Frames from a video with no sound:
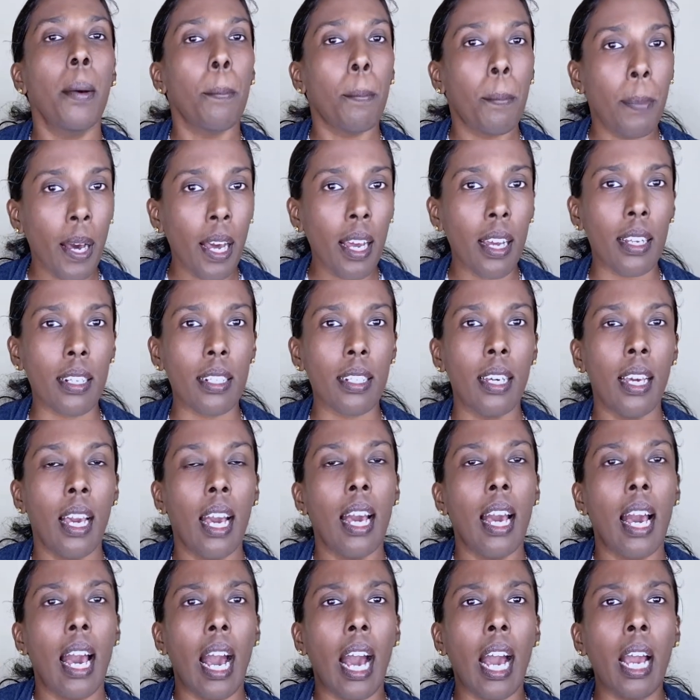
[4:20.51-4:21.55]
But
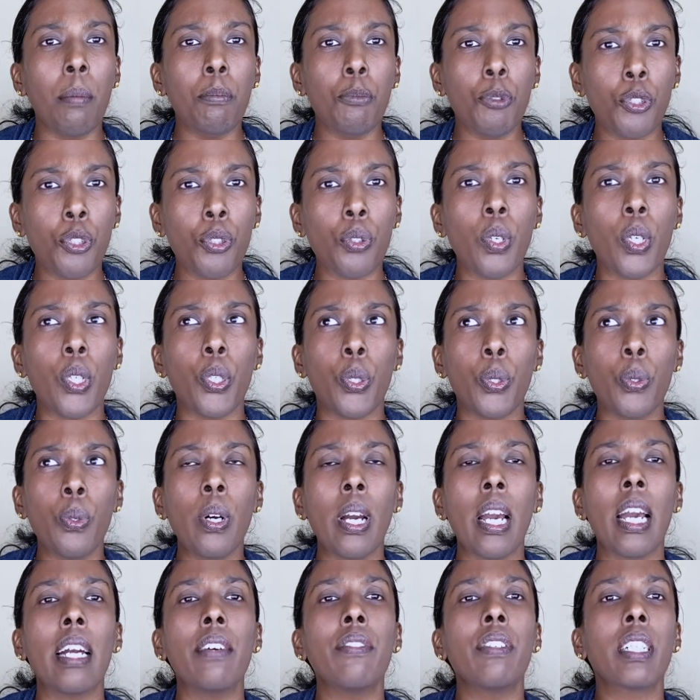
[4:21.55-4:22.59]
I'm sure you
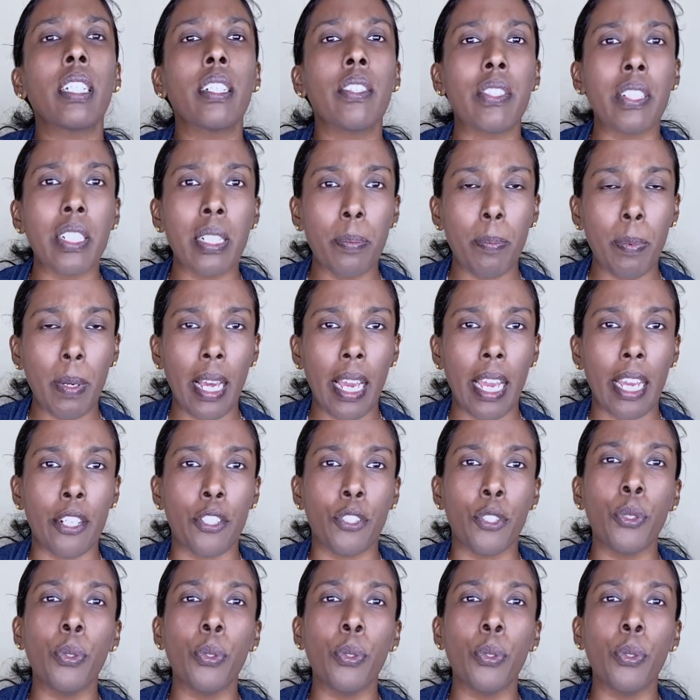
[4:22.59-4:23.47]
have a career plan.